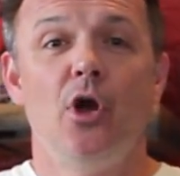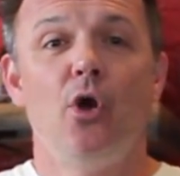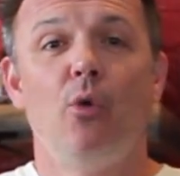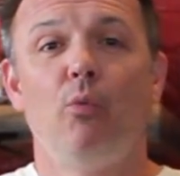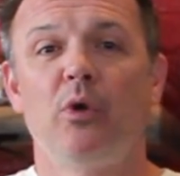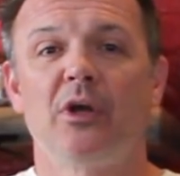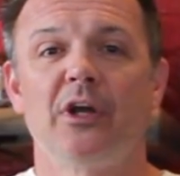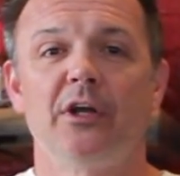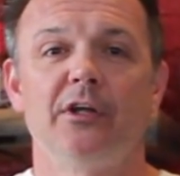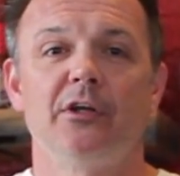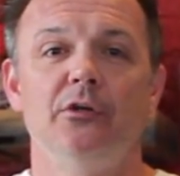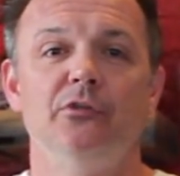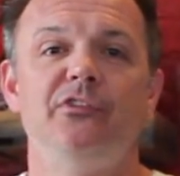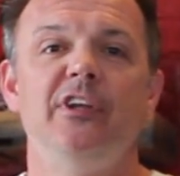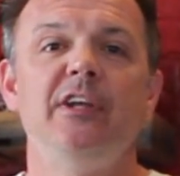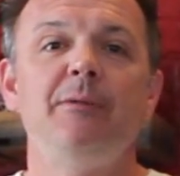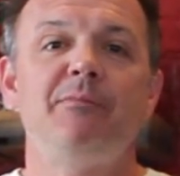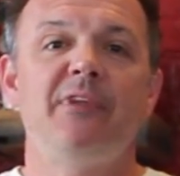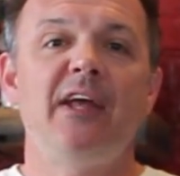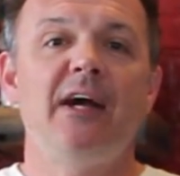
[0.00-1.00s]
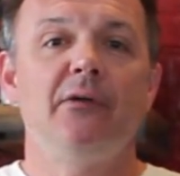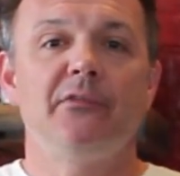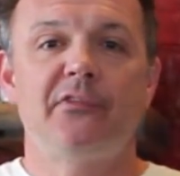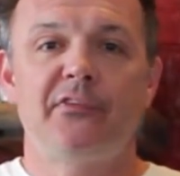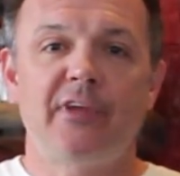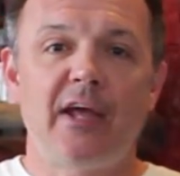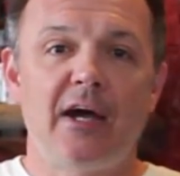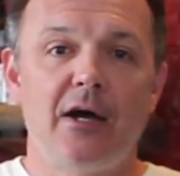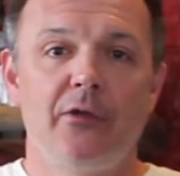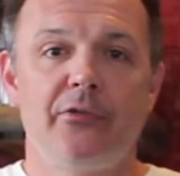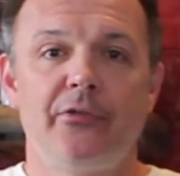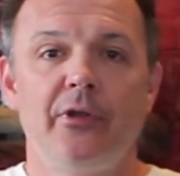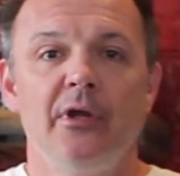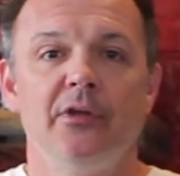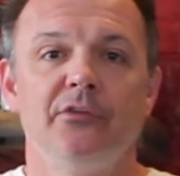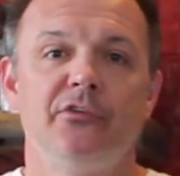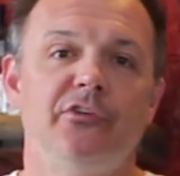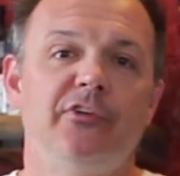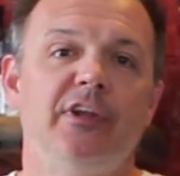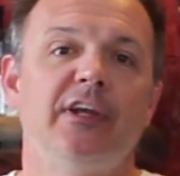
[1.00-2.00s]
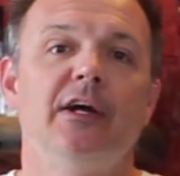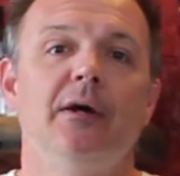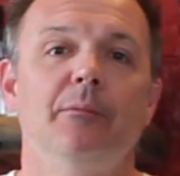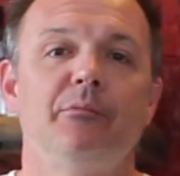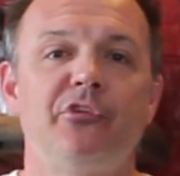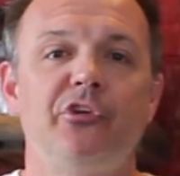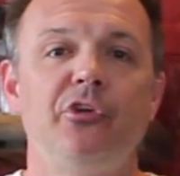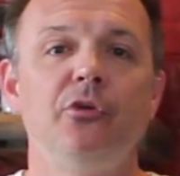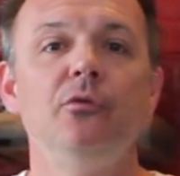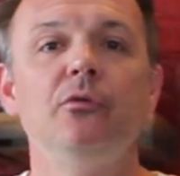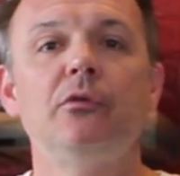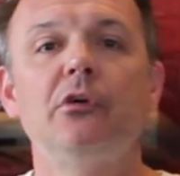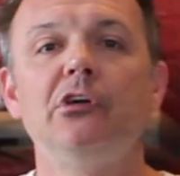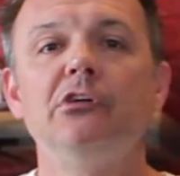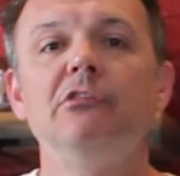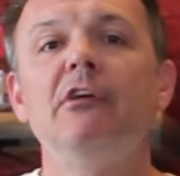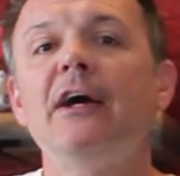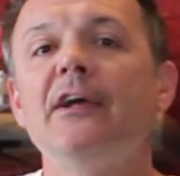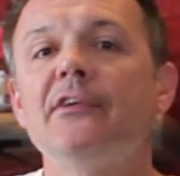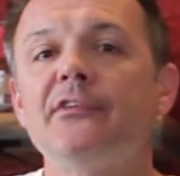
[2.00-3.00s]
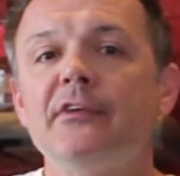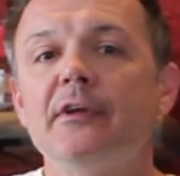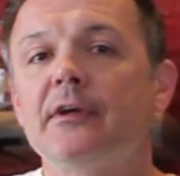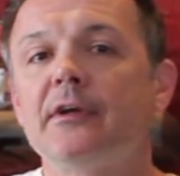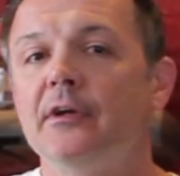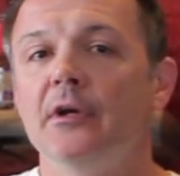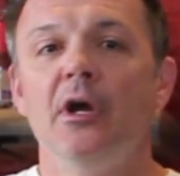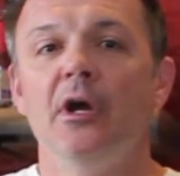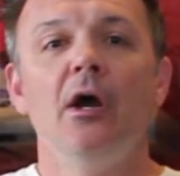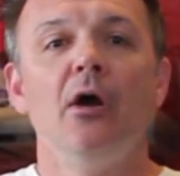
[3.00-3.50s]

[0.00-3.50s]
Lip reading: We're gonna go deep down south to dig up 2 classic